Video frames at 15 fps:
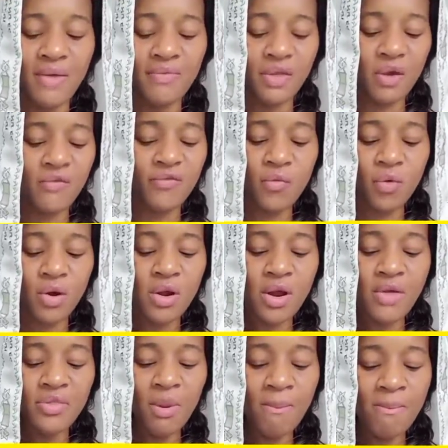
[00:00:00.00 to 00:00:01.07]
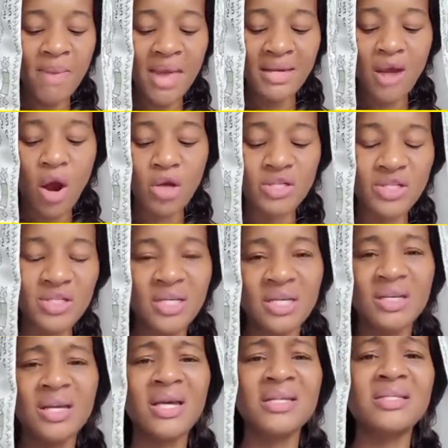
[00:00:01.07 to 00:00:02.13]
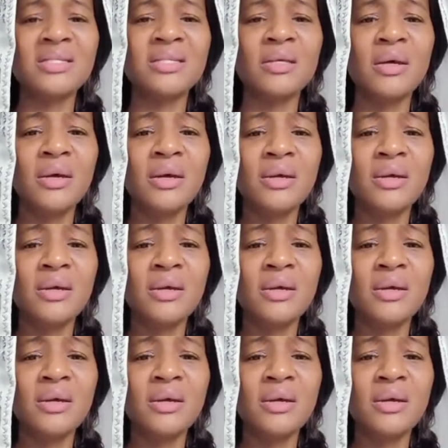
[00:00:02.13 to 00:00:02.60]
and therefore the men are seen as